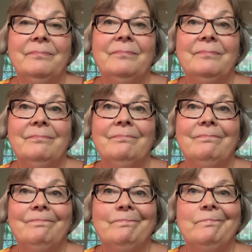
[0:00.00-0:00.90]

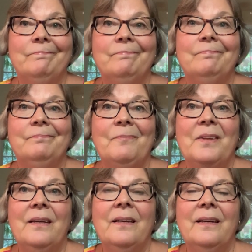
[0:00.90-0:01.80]

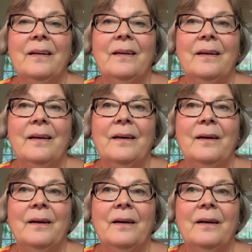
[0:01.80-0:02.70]

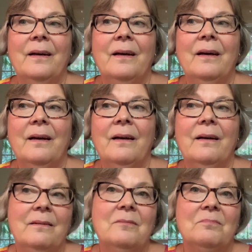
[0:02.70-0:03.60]

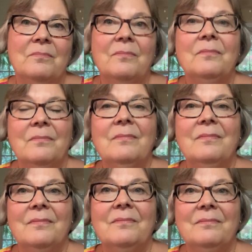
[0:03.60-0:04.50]

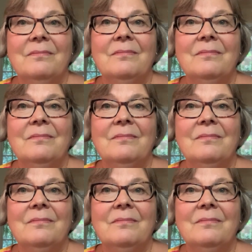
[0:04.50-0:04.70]
Nobody speaks.